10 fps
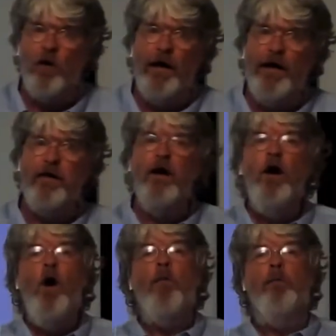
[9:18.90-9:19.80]
grade.
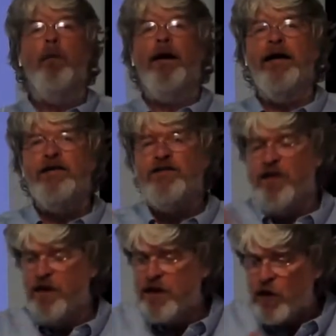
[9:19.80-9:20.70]
But it's
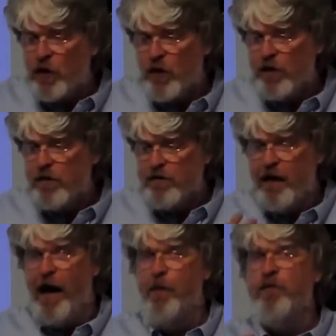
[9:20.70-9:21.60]
the third
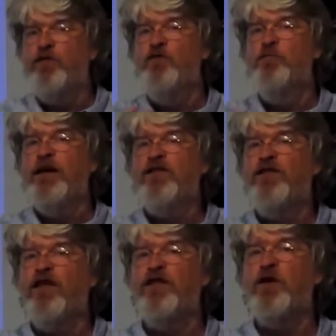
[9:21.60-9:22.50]
lab. If you miss
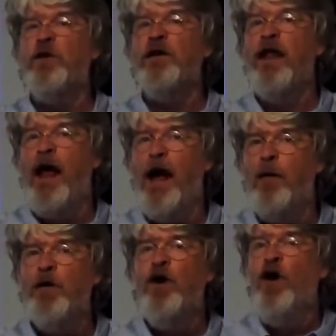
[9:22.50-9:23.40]
the third
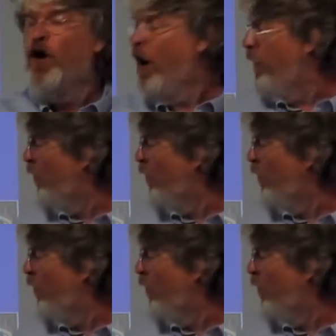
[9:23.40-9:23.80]
lab, uh,